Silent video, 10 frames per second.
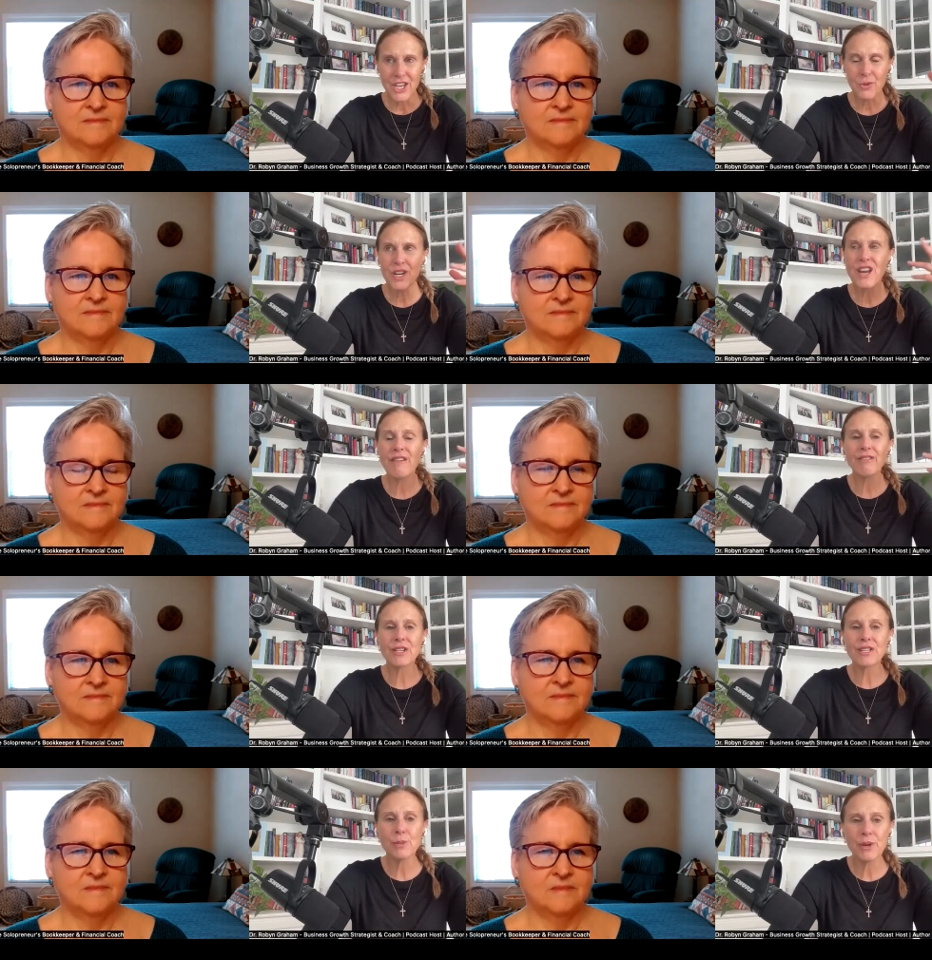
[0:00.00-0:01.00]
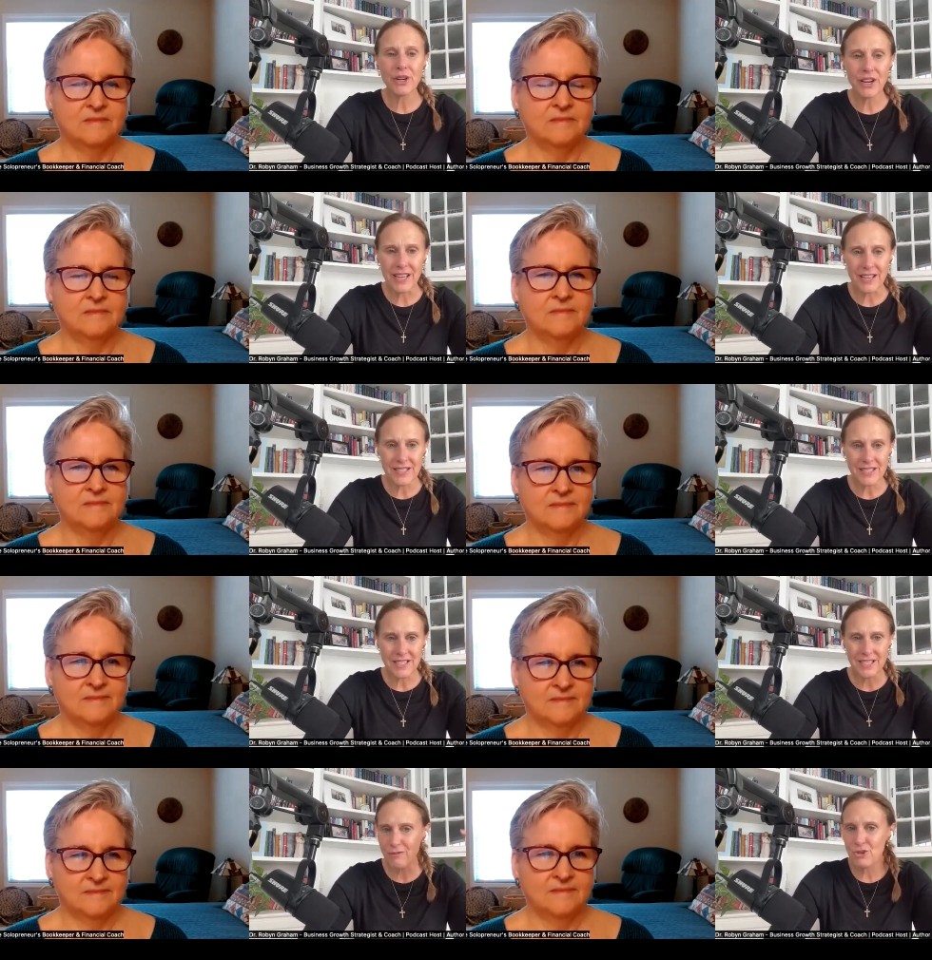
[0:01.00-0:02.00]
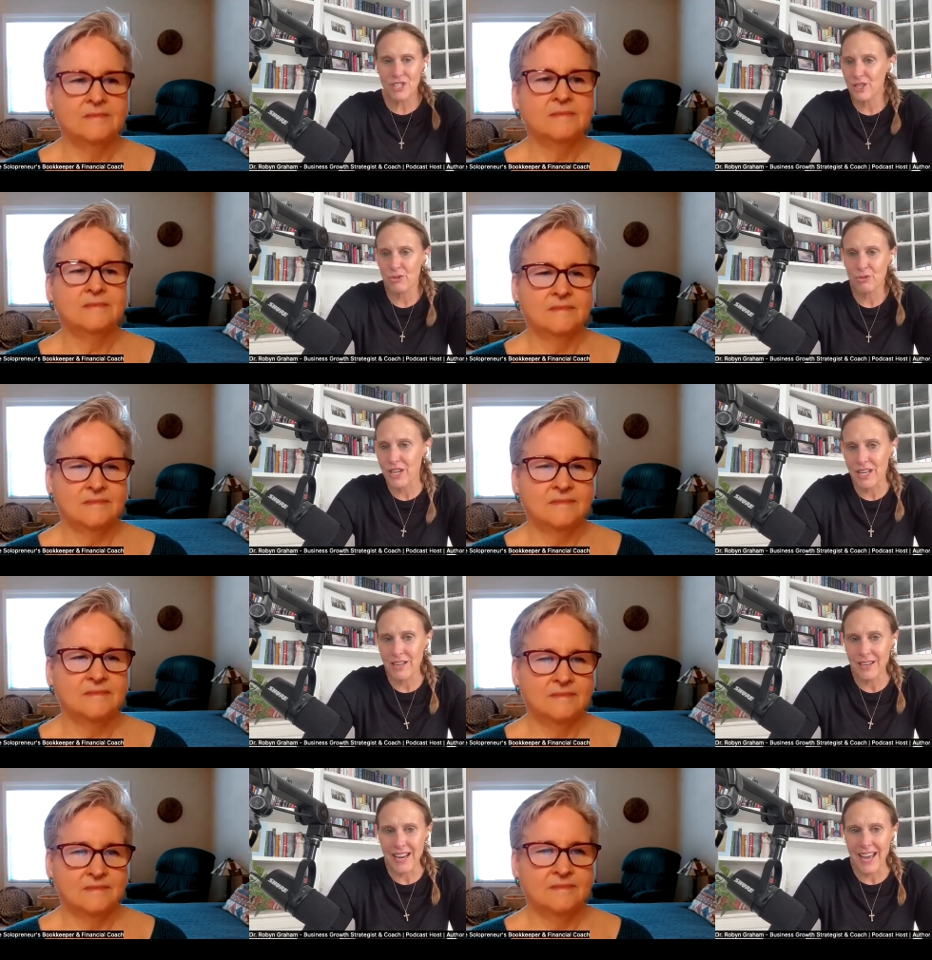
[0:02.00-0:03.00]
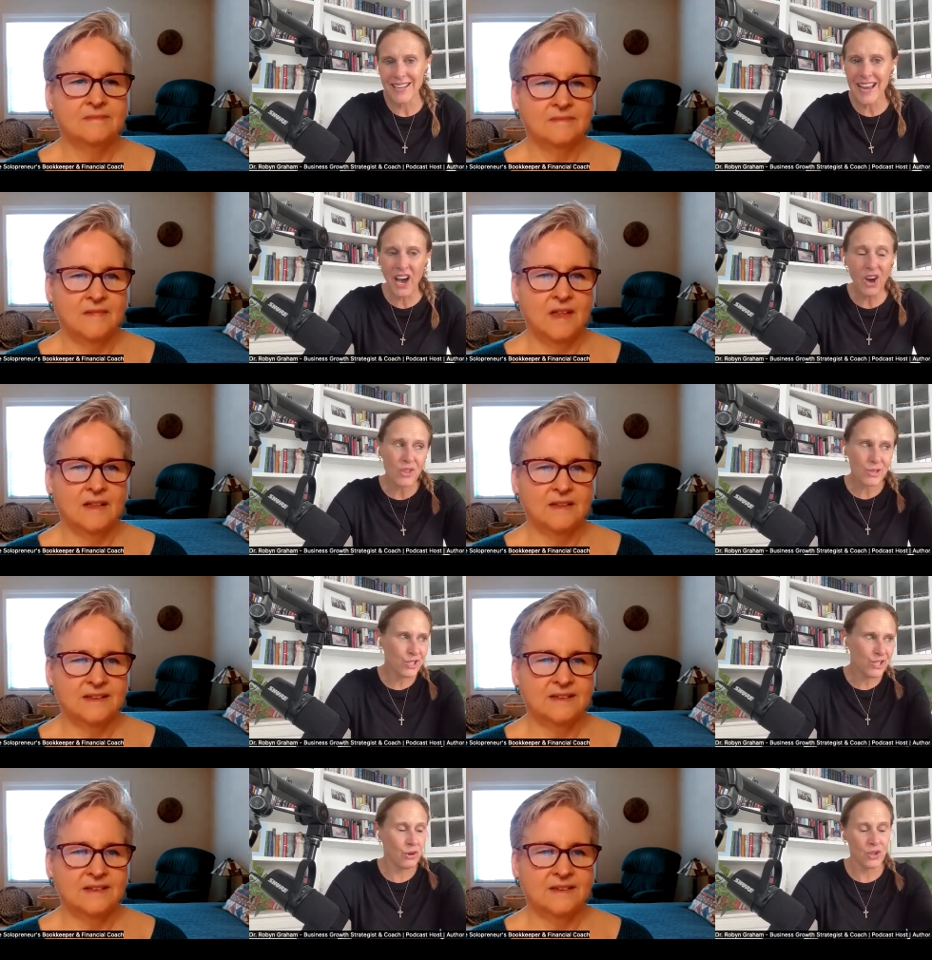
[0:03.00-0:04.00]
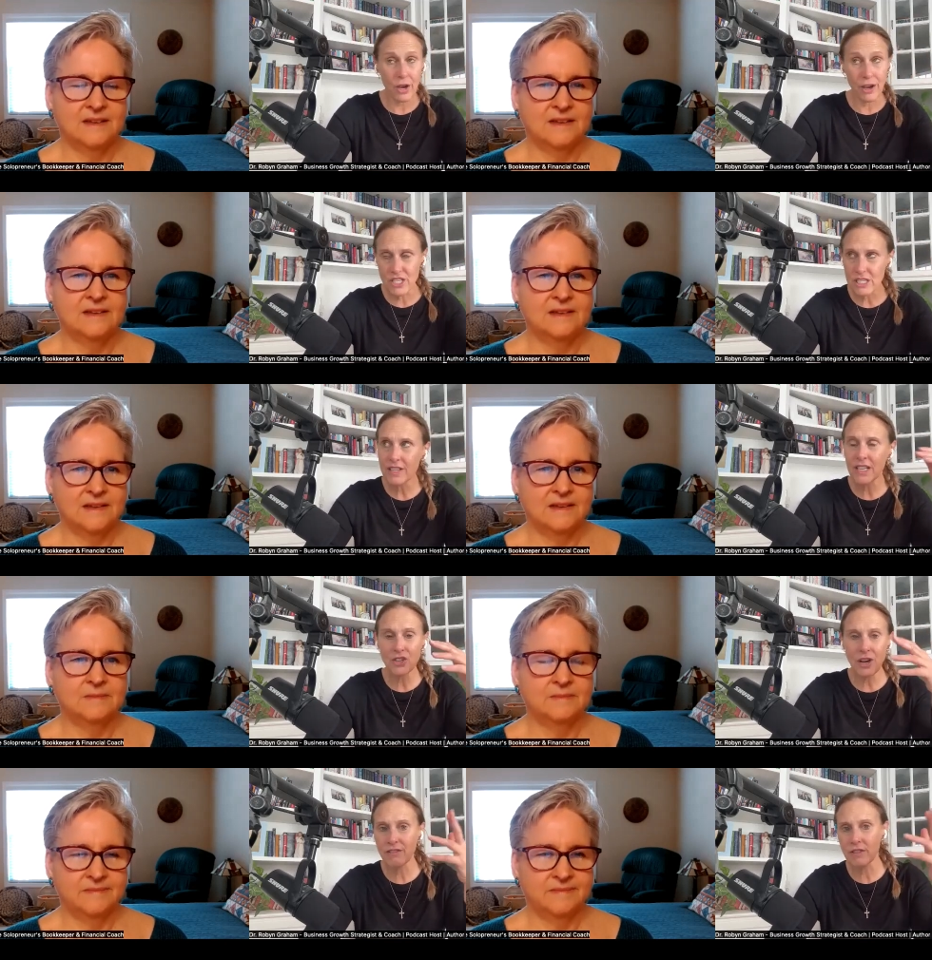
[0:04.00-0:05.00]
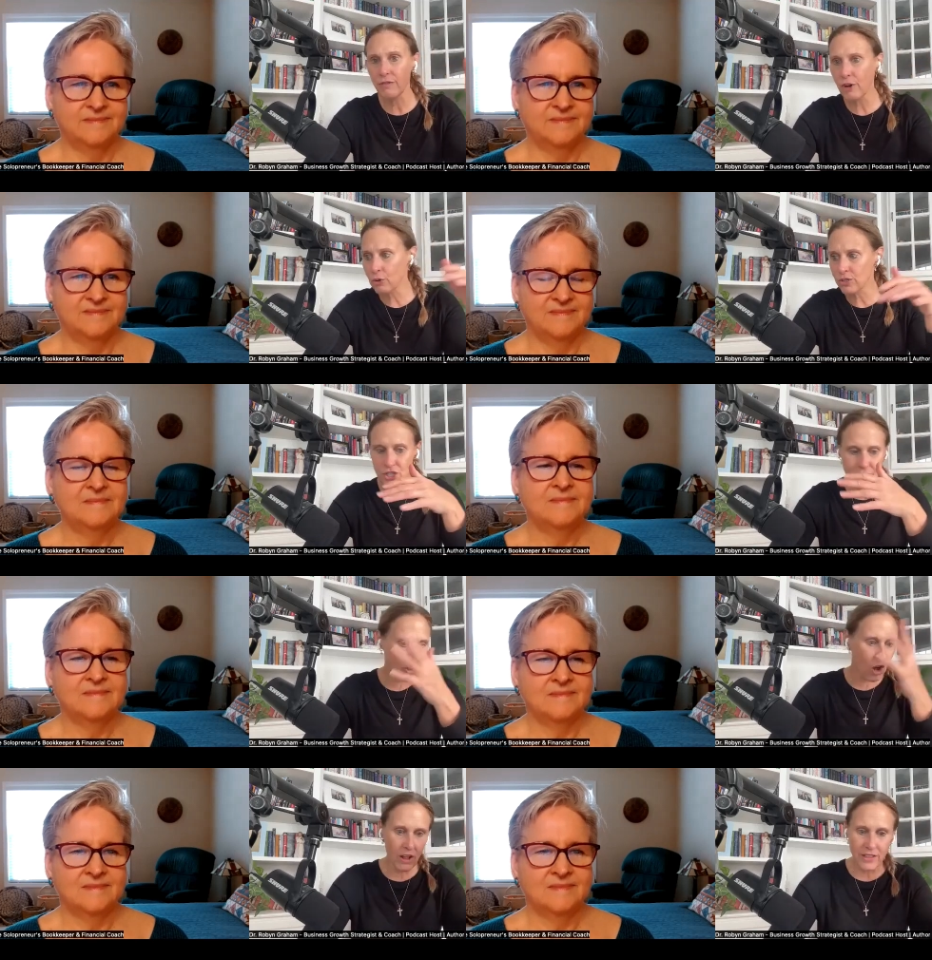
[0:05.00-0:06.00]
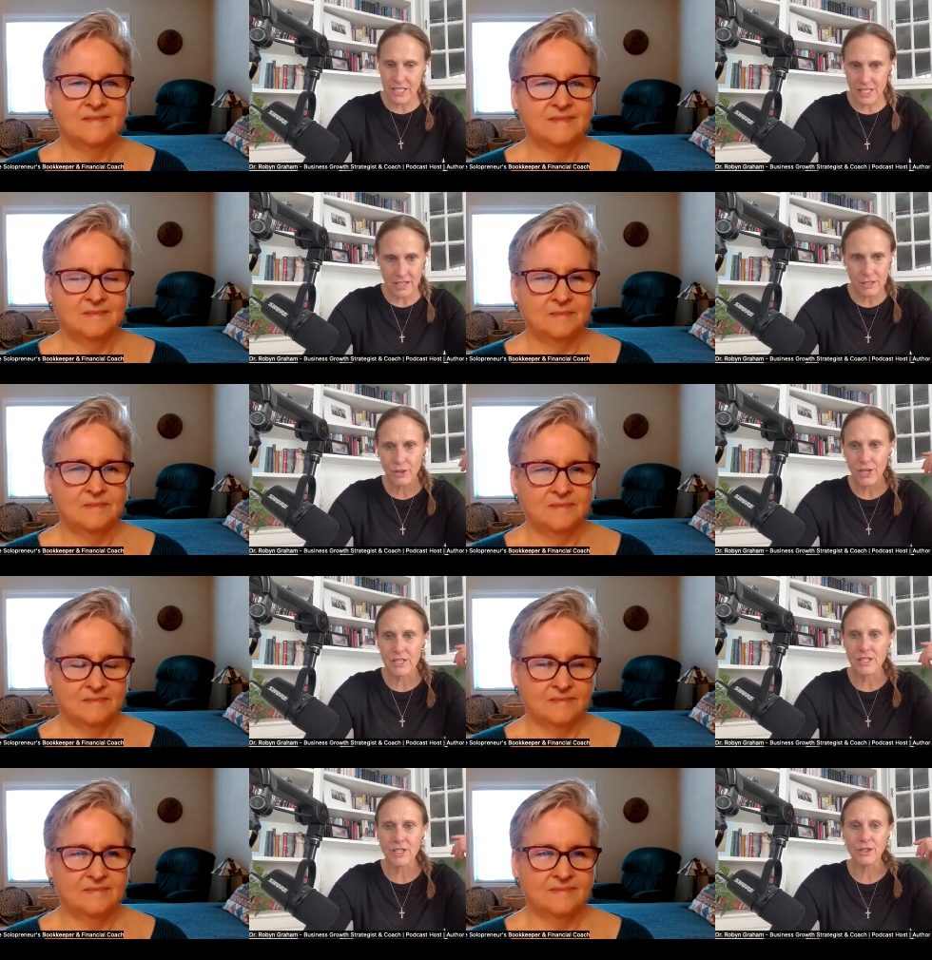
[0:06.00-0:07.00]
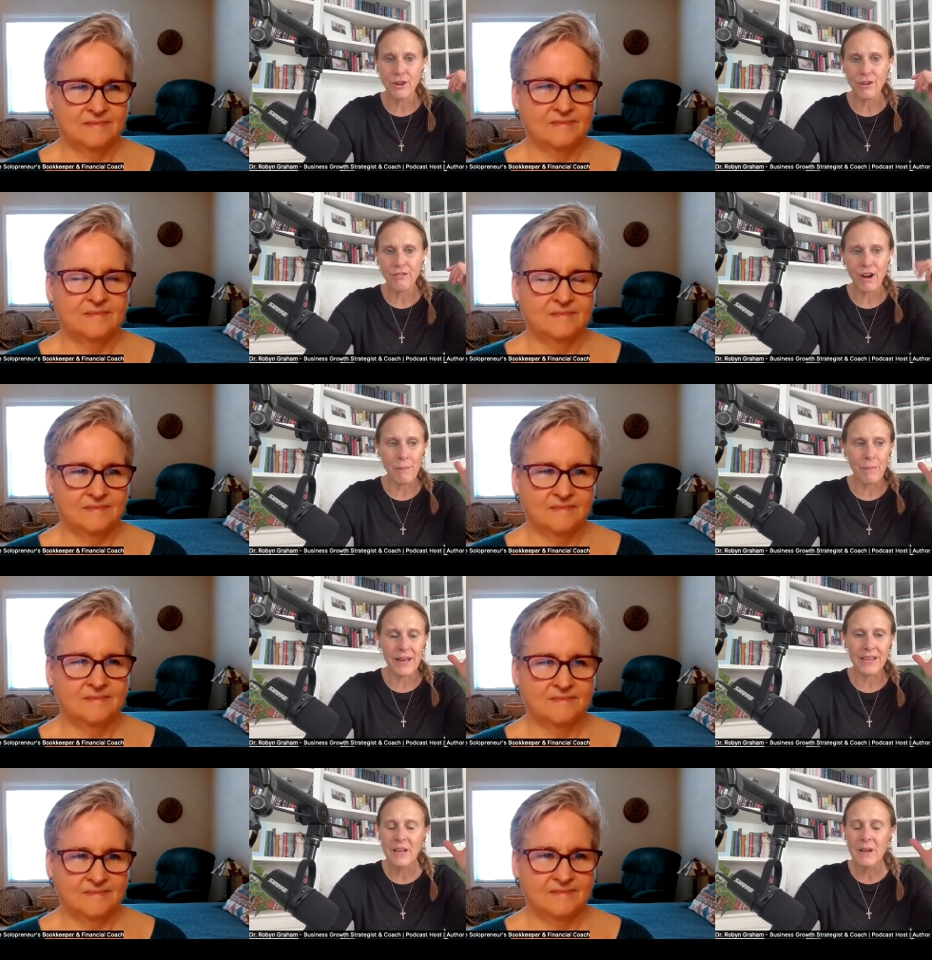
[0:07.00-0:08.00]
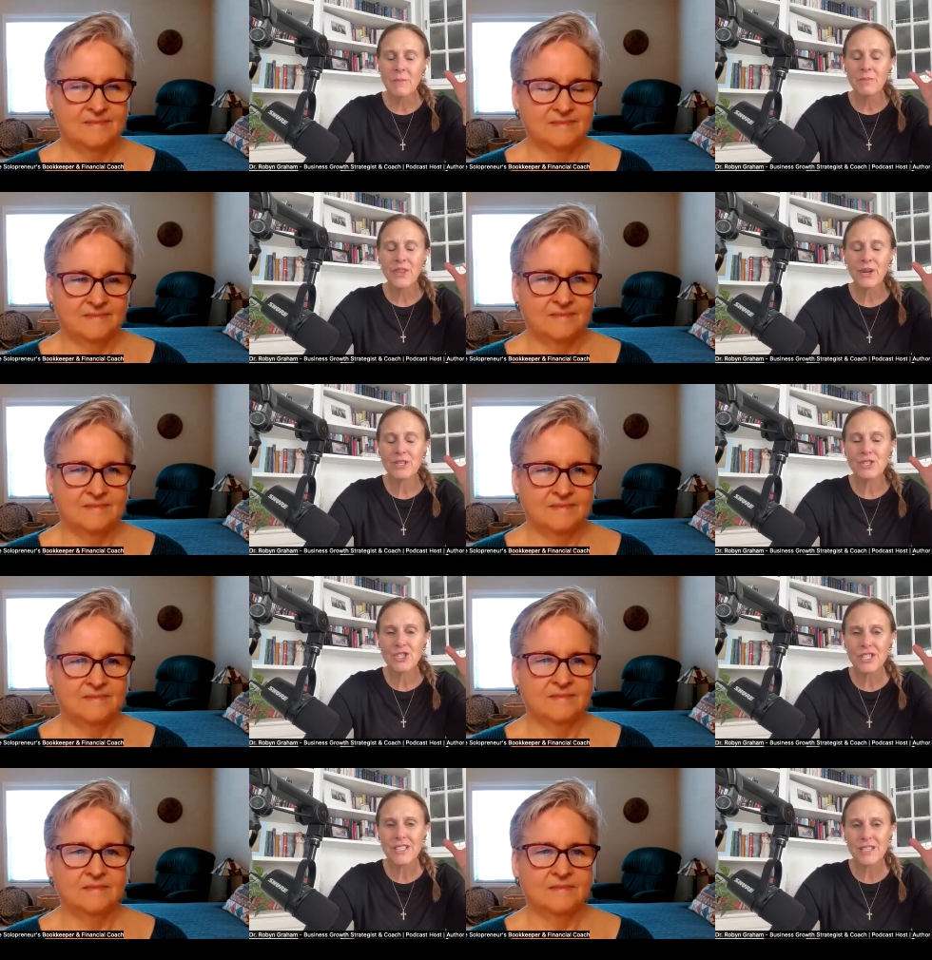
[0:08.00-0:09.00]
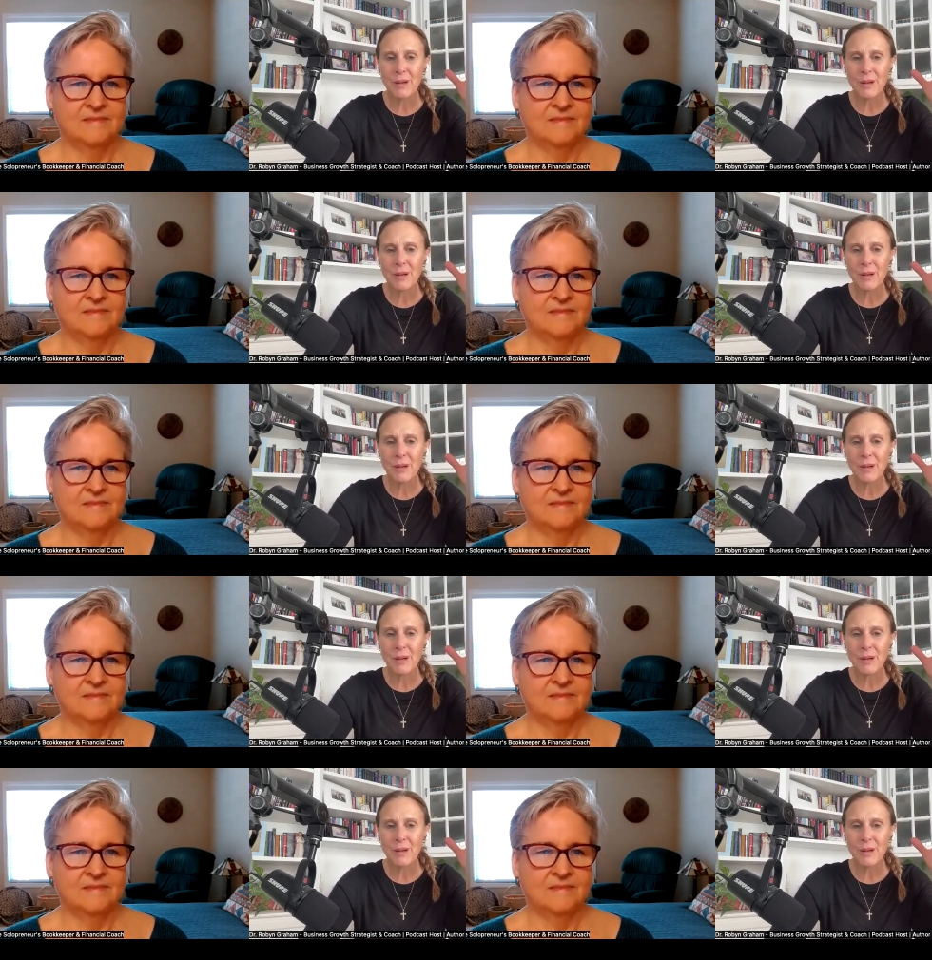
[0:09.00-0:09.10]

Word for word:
Speaker 1: you would never experience if you didn't read. And now that, you know, you have TV and you have the phones and you have all these things for kids to learn from, but there is just